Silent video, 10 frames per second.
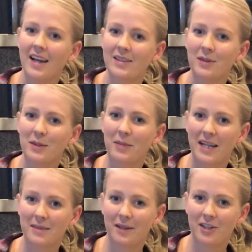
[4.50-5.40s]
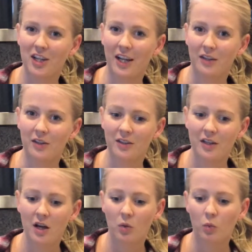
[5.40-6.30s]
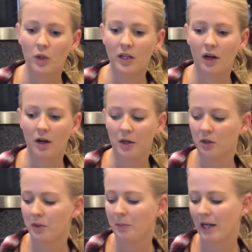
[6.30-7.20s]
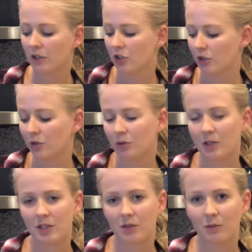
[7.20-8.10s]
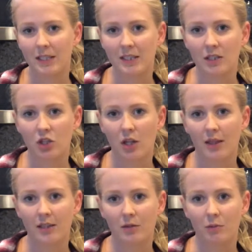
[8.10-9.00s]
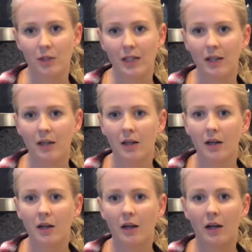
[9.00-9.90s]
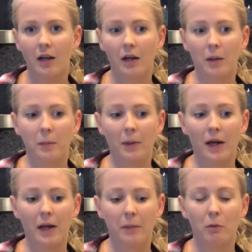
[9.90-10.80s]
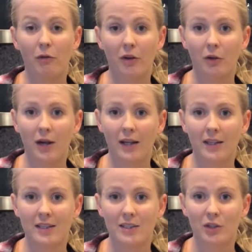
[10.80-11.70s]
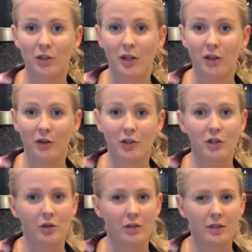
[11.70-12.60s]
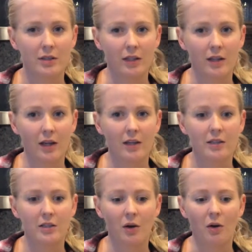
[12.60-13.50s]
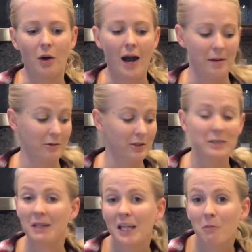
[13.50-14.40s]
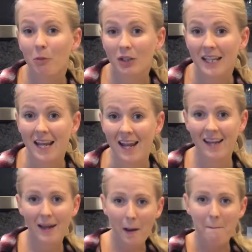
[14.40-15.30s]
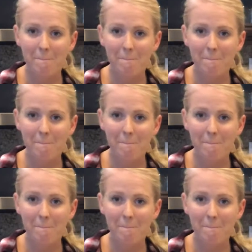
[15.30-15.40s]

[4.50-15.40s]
guys, welcome back to my channel. We are going back to a sweet dish this week. My boyfriend Greg is turning 32 this Sunday, so I'm going to make him a birthday cake.